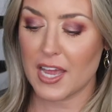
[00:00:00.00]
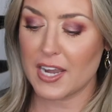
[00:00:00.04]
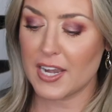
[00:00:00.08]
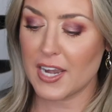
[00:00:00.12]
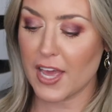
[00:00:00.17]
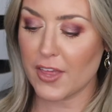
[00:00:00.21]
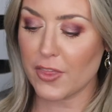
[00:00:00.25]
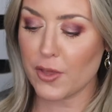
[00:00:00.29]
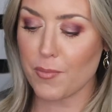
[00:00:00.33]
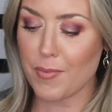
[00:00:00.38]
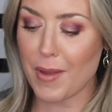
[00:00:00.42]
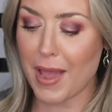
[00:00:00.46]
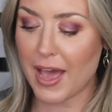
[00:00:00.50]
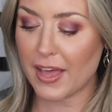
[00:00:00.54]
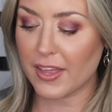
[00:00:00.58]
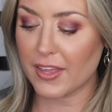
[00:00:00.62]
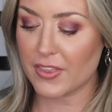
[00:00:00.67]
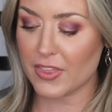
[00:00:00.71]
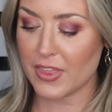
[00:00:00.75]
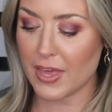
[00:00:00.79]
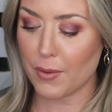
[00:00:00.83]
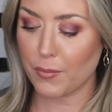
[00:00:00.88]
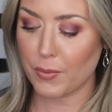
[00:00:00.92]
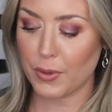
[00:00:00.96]
Another
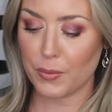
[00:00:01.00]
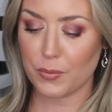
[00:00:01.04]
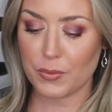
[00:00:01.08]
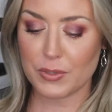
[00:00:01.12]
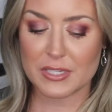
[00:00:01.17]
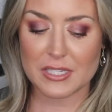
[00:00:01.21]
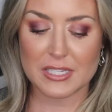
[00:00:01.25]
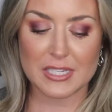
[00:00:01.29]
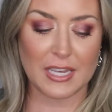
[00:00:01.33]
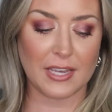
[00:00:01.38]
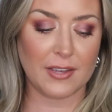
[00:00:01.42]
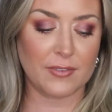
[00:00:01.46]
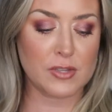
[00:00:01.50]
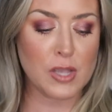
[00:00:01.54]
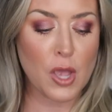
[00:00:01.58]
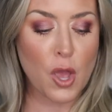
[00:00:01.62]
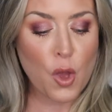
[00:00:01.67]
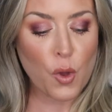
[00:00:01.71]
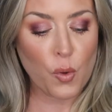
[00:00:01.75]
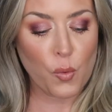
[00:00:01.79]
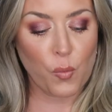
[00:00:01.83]
palette that we received